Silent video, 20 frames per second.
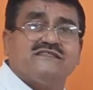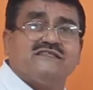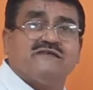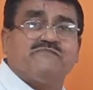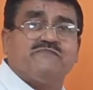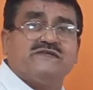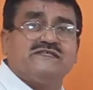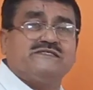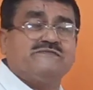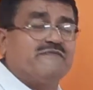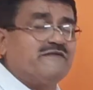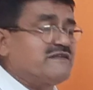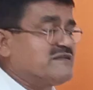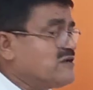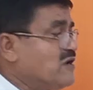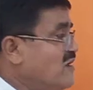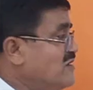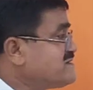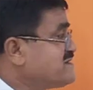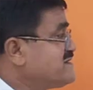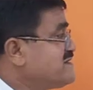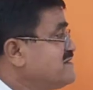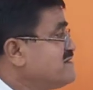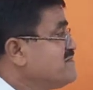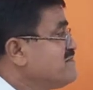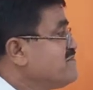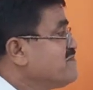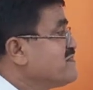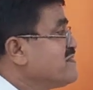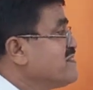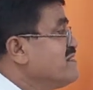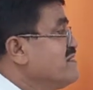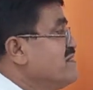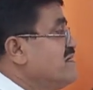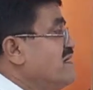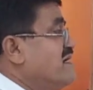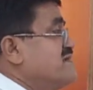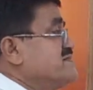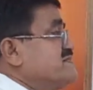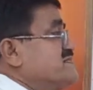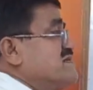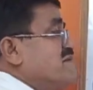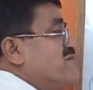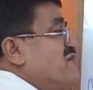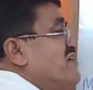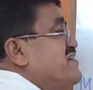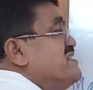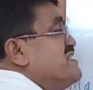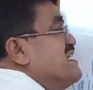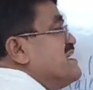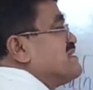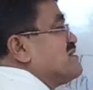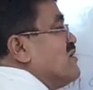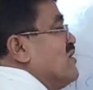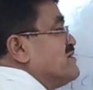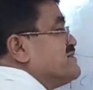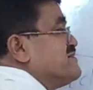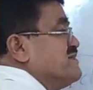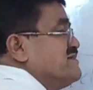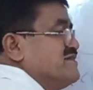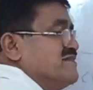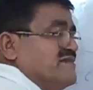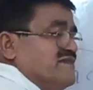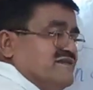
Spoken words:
the principal clause, and subordinate clause,